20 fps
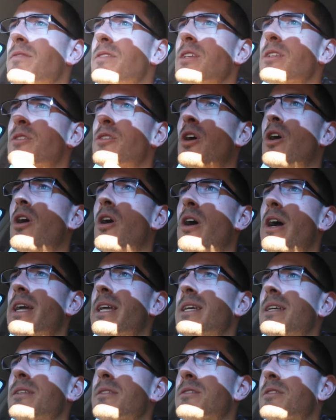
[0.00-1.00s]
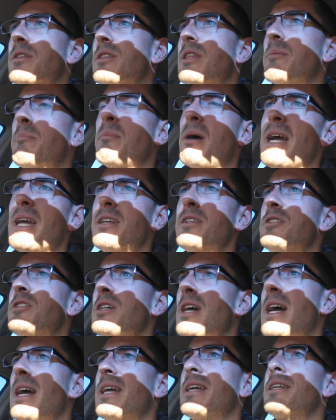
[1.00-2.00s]
have to tie into the main
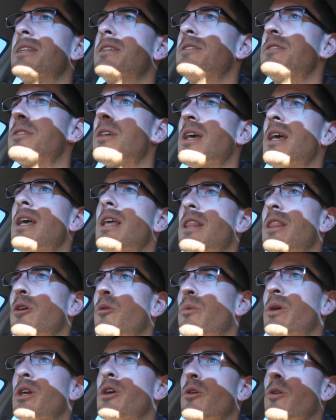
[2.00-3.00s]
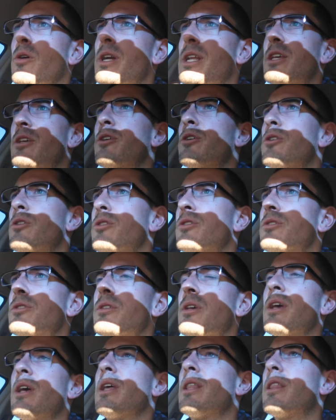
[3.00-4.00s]
chains that we already
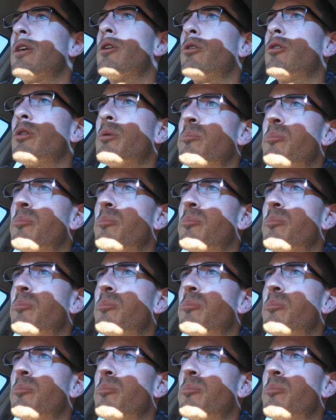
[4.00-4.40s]
use, that all